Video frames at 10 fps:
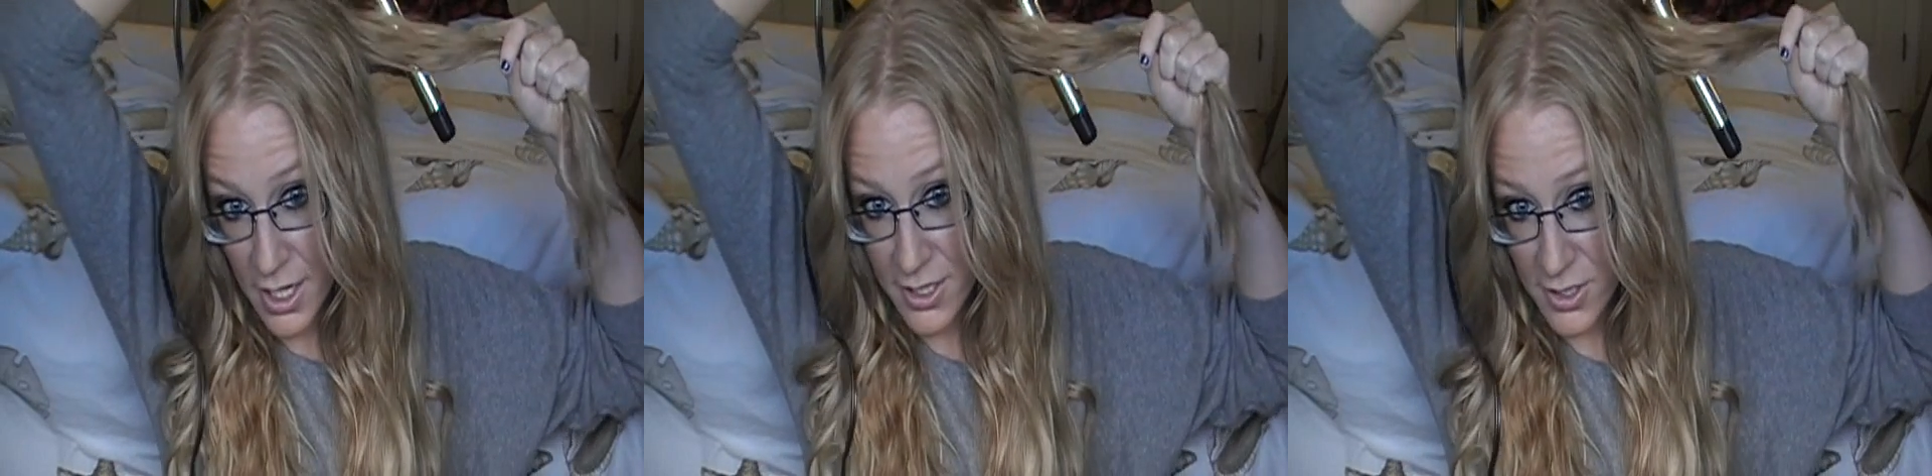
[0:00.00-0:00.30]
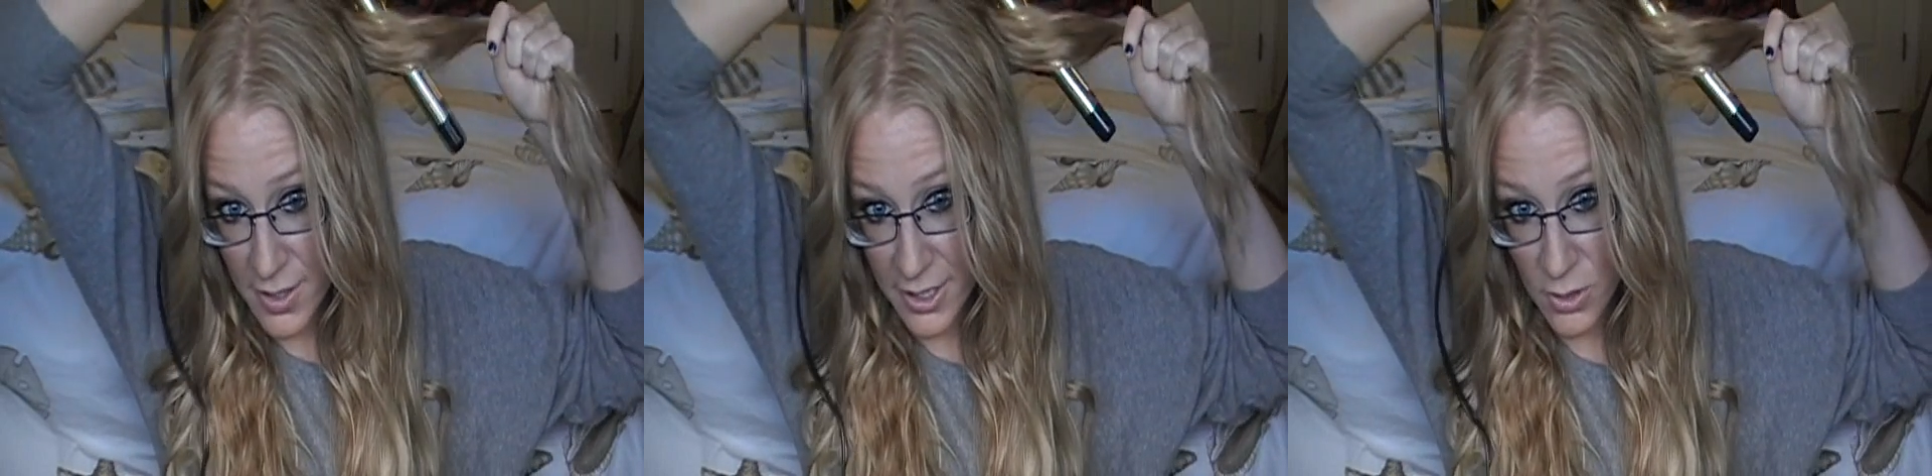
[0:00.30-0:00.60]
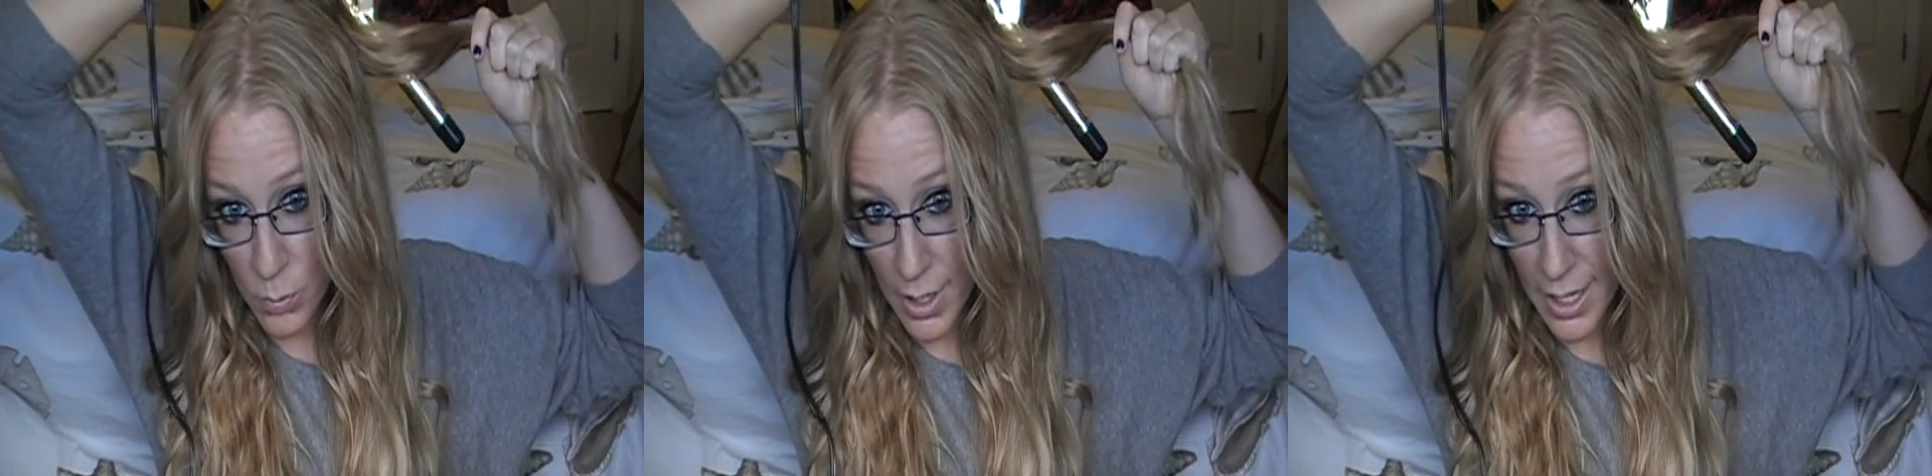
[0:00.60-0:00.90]
so
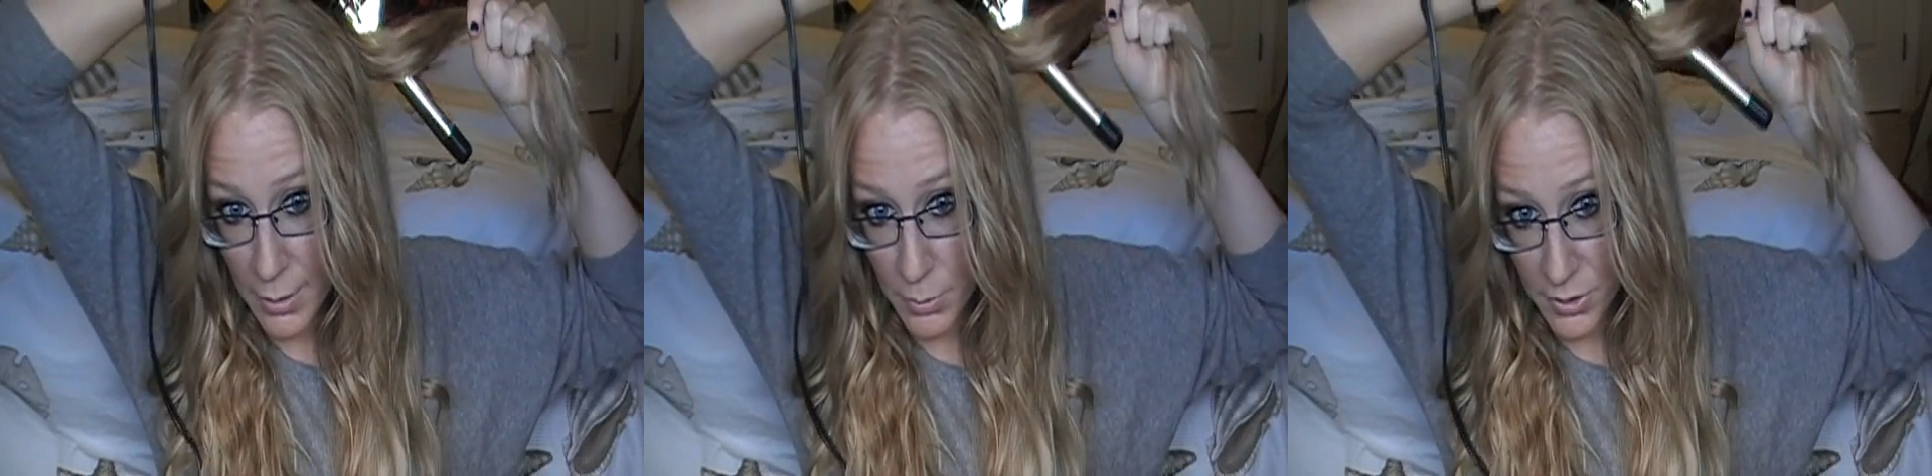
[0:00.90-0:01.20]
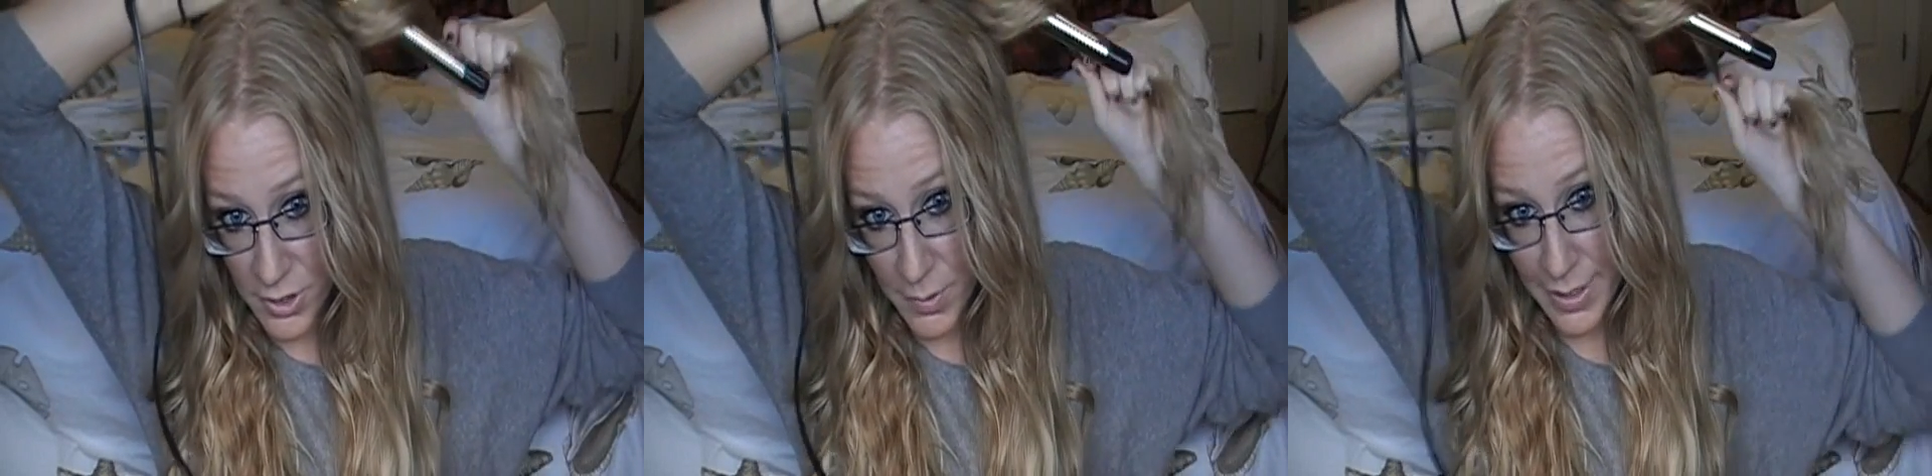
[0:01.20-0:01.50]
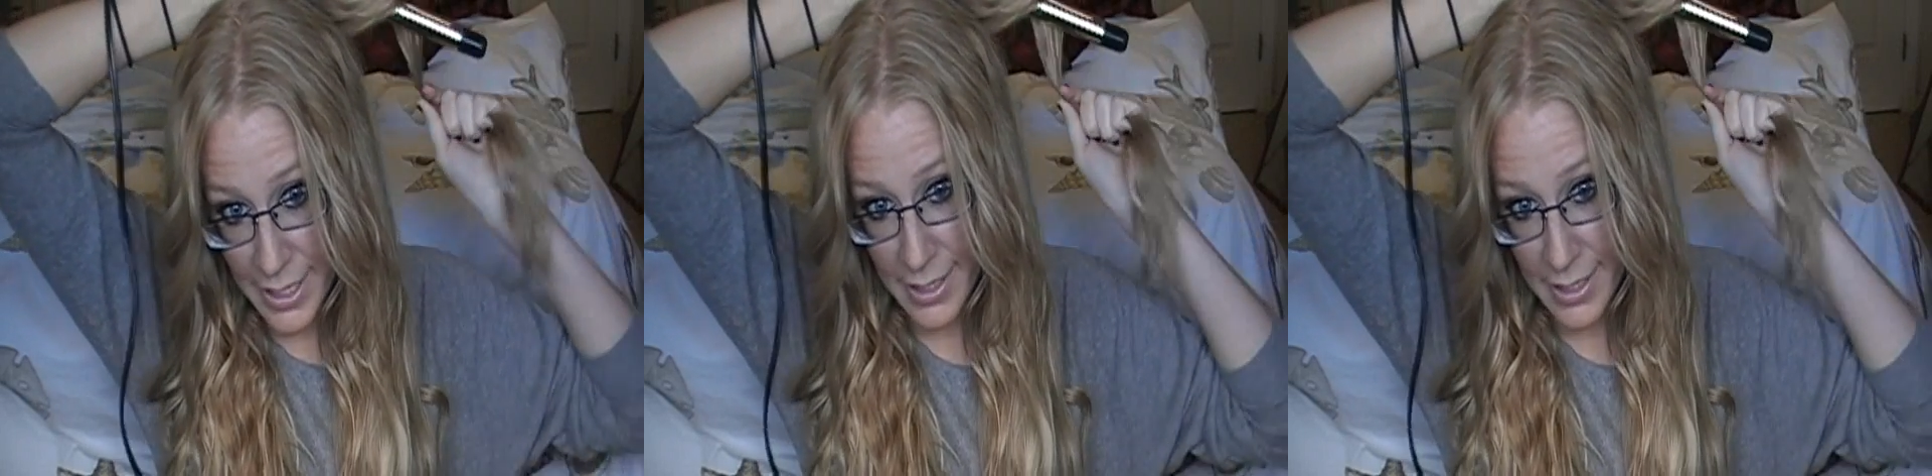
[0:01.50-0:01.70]
that's why we'll do it.